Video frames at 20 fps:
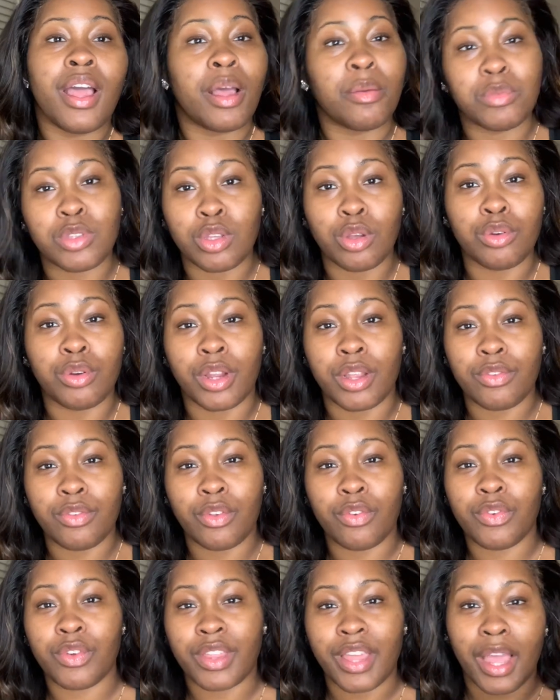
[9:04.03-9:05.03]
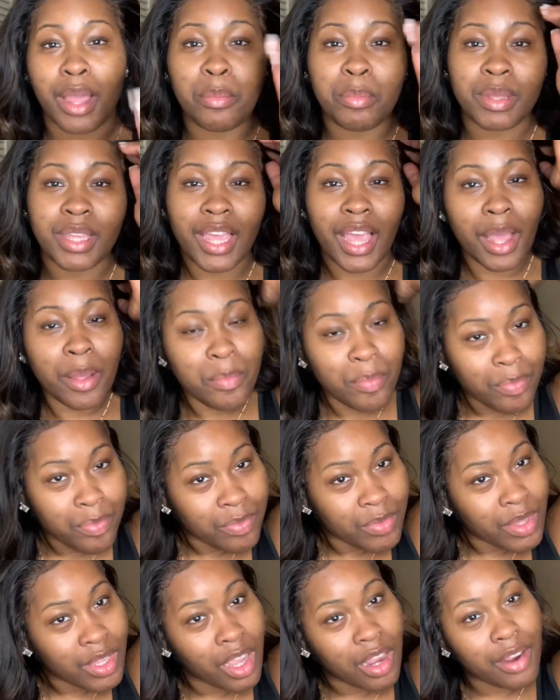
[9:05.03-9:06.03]
I'm so grateful for that. But yeah,
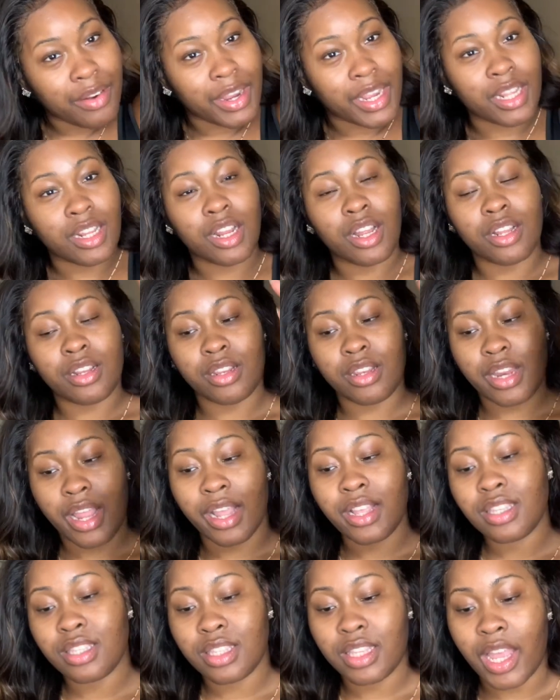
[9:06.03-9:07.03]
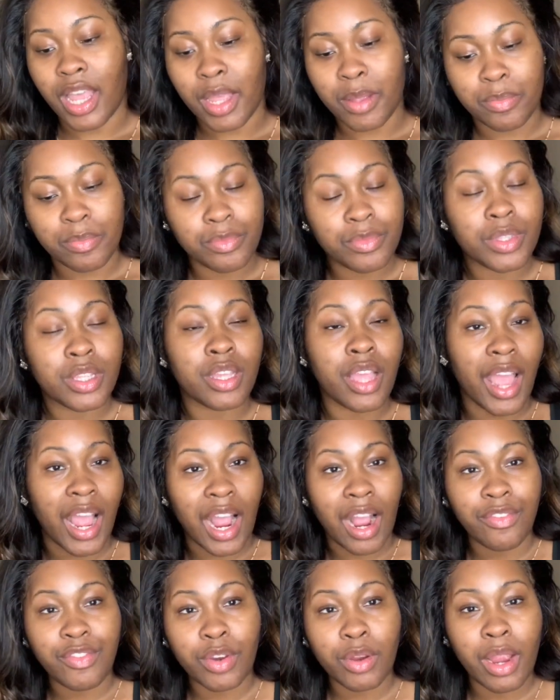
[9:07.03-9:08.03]
all right, next step.
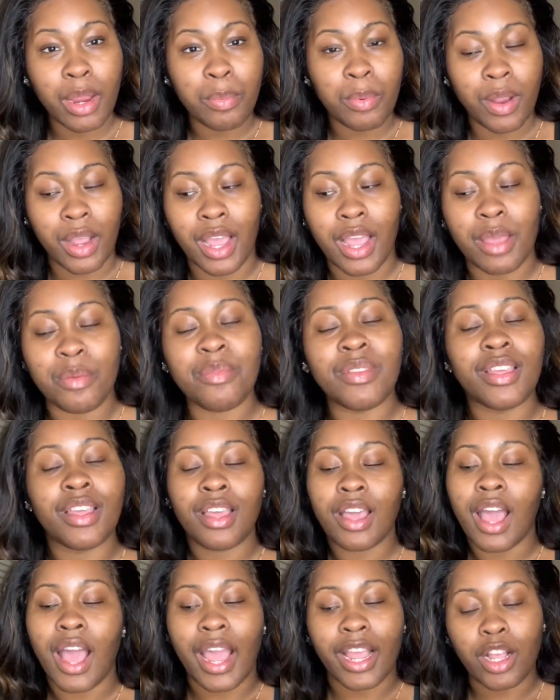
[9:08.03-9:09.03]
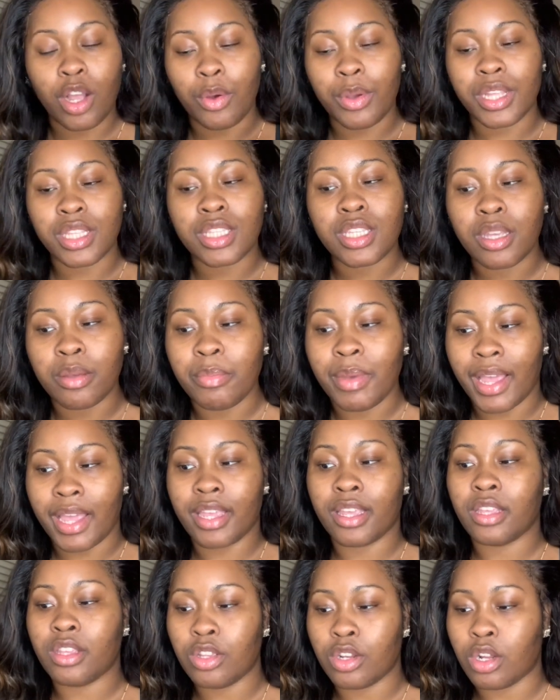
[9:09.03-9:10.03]
After I prime, I go into my,
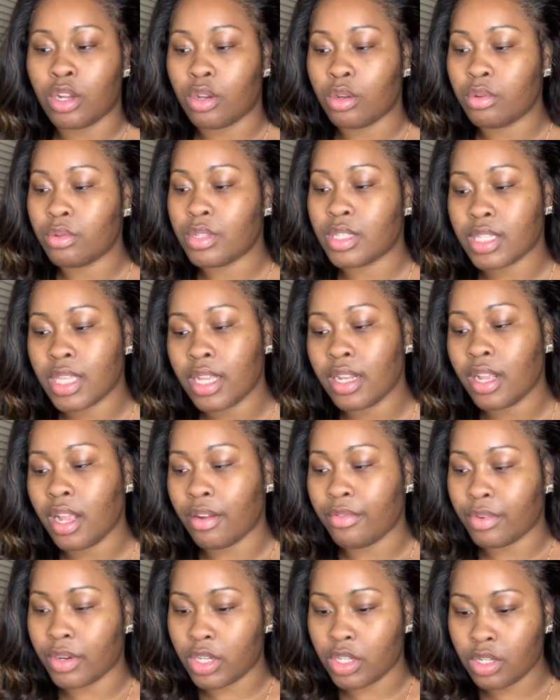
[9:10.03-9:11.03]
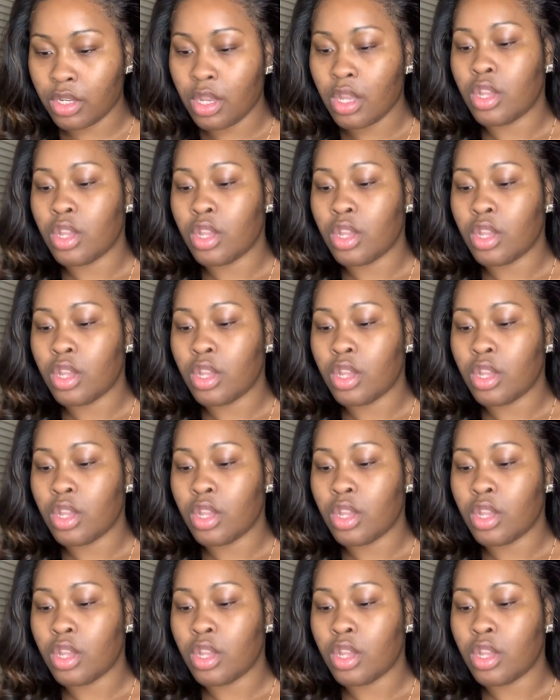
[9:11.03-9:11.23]
you know, skin coverage.